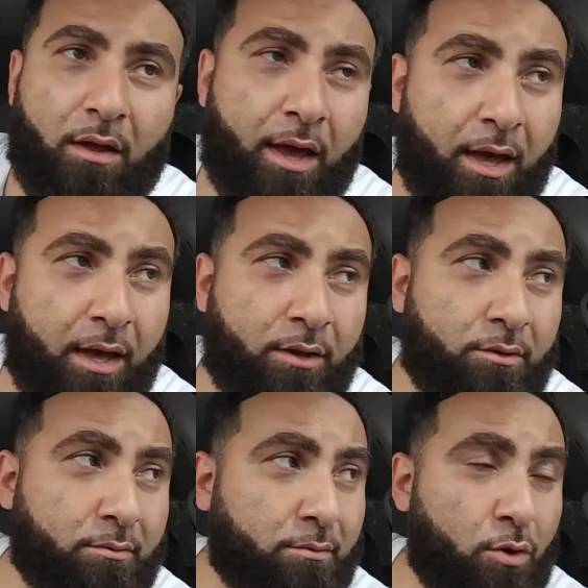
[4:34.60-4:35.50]

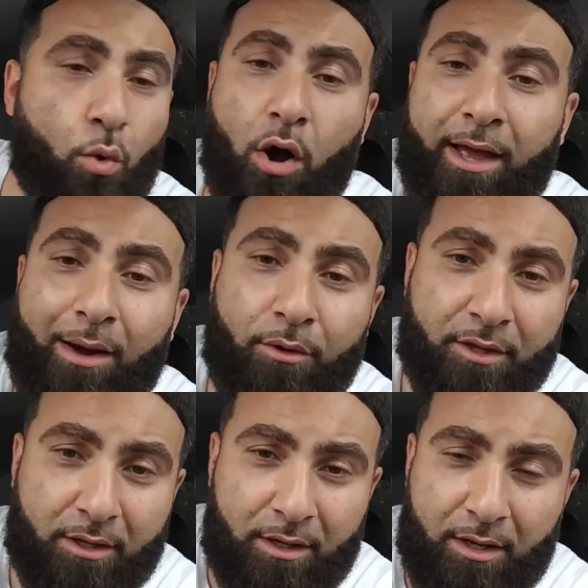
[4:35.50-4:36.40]
And you walk out with
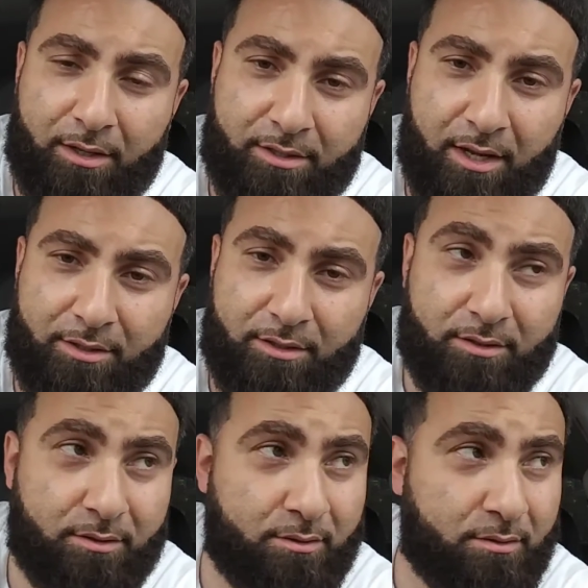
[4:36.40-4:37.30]
it, and it
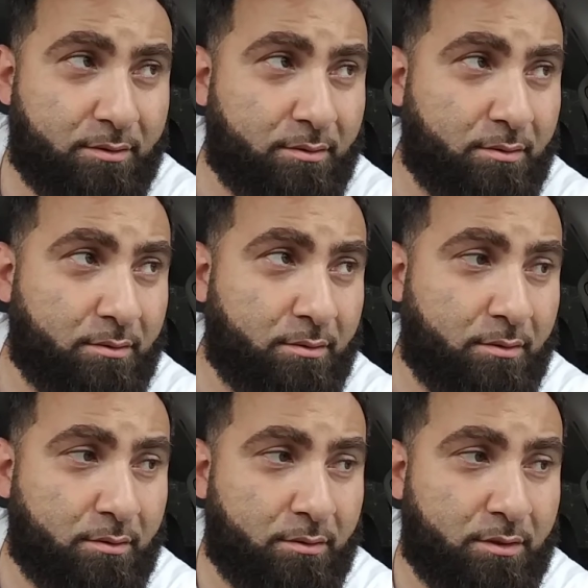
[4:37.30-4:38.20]
says
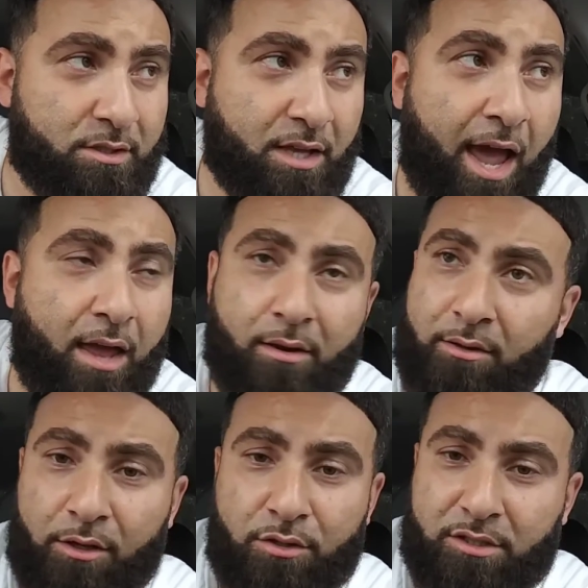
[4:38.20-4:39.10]
scan.
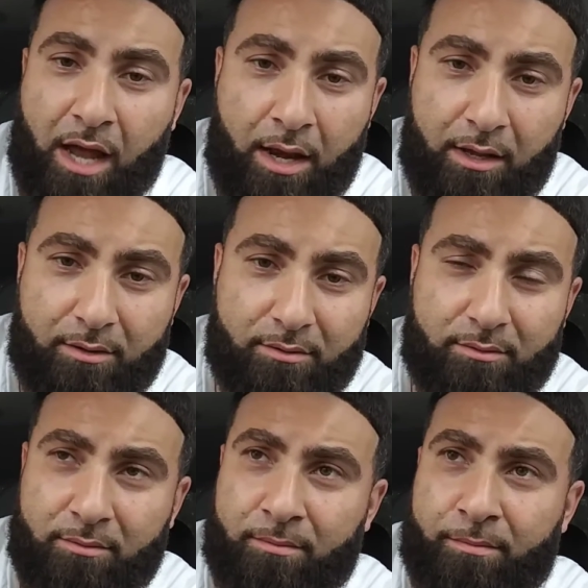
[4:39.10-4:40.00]
And you scan it.
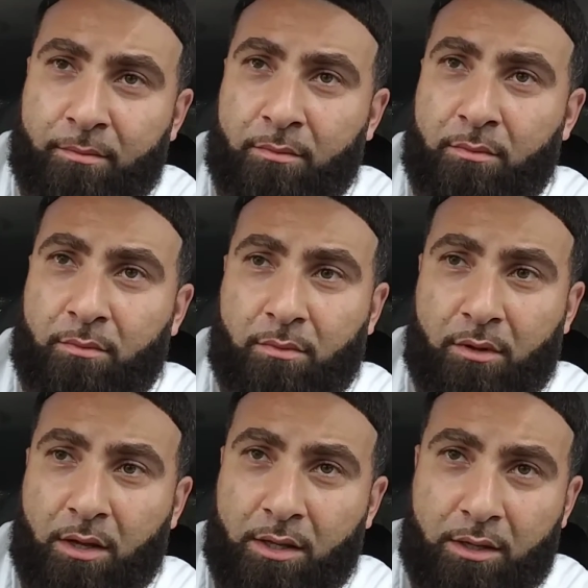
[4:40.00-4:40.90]

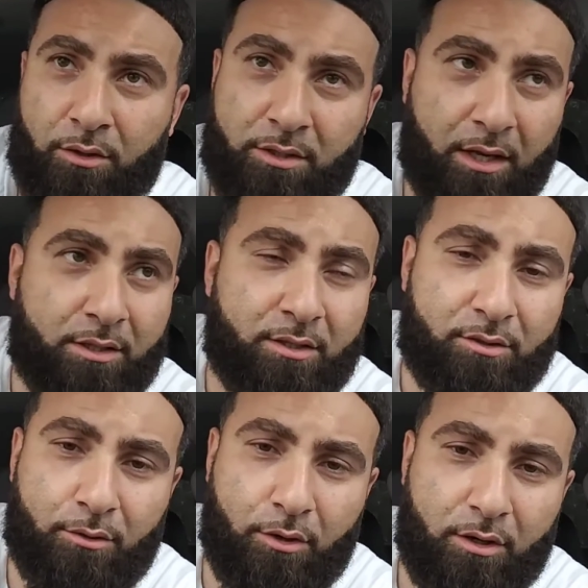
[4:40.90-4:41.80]
And then you take it to
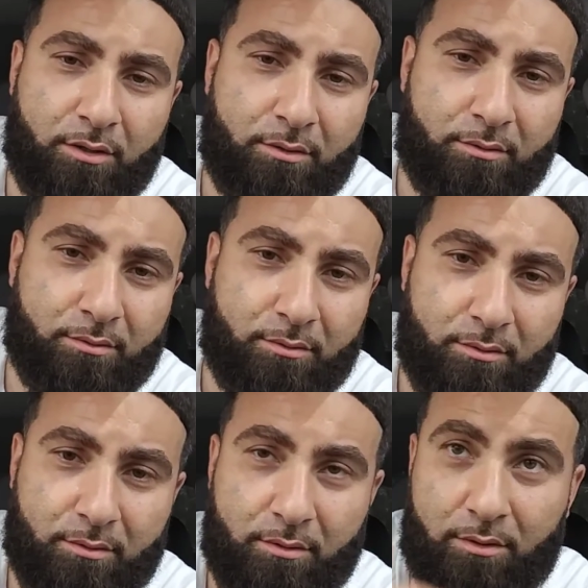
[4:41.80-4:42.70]
the door.
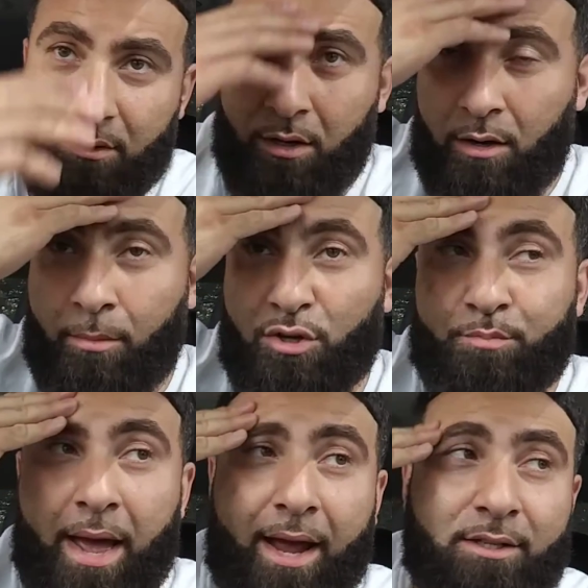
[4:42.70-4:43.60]
Most
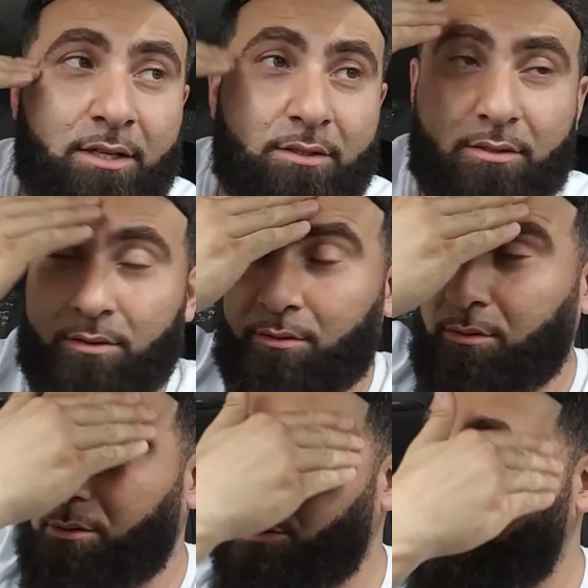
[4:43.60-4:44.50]
packages,
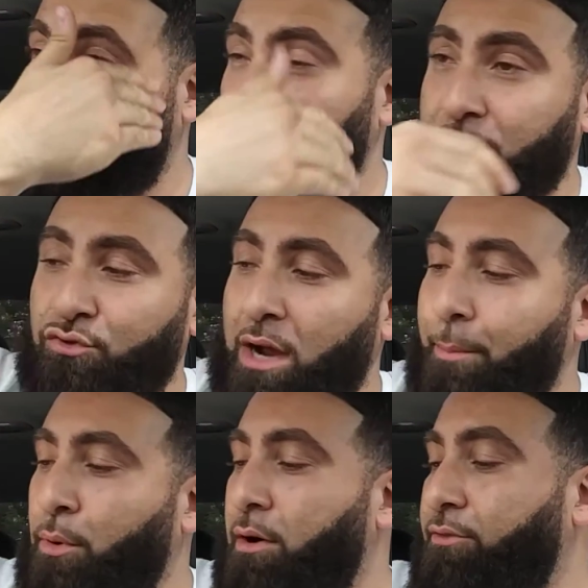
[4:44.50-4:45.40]
you can just
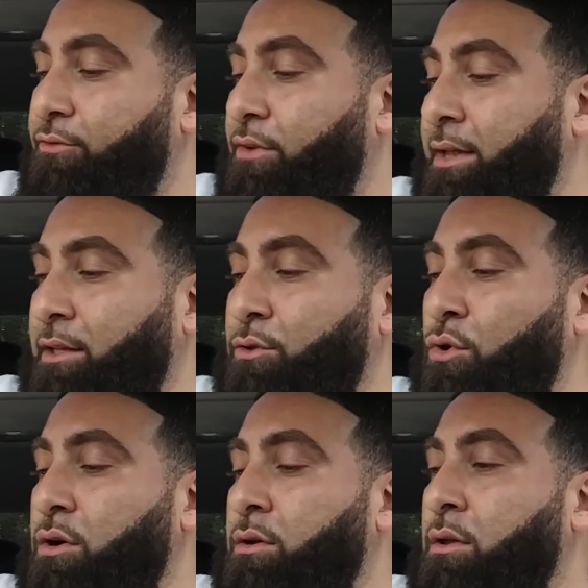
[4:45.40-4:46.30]
drop off at the door.